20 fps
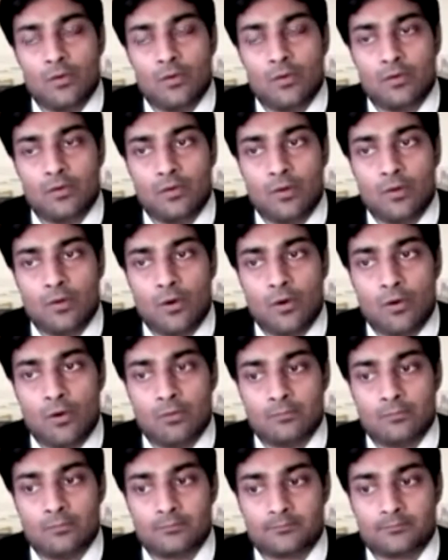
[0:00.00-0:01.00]
or
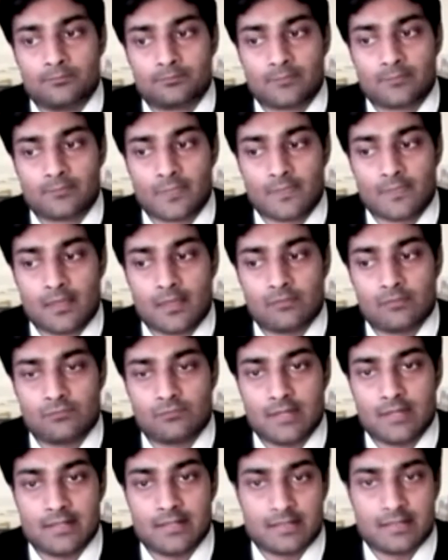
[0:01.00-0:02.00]

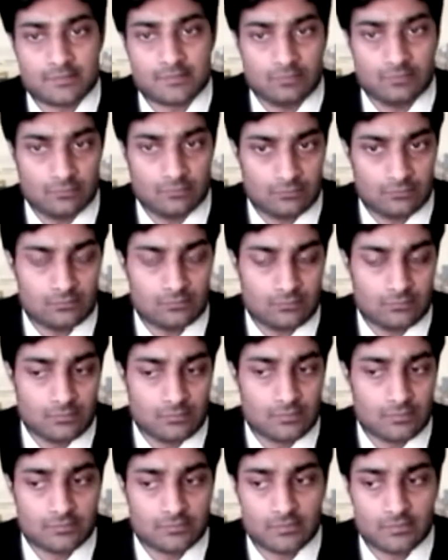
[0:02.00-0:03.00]
financial
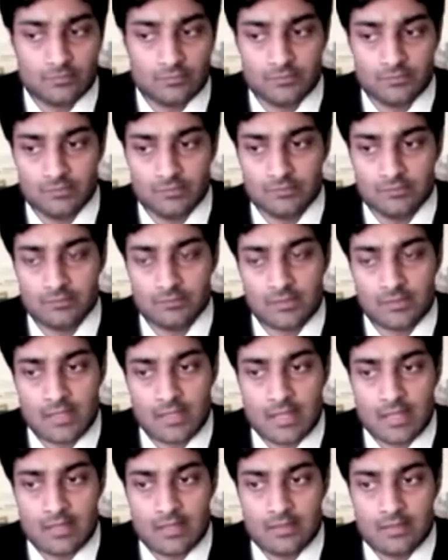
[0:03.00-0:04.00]
services,
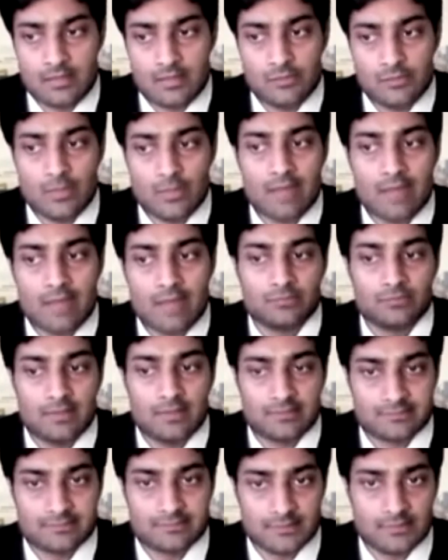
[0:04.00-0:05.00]
you have to be
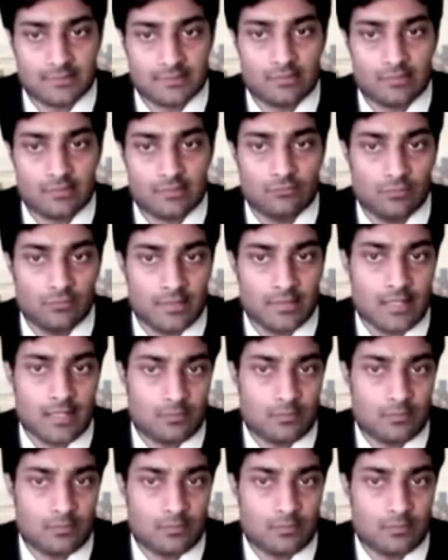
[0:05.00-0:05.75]
extra careful there.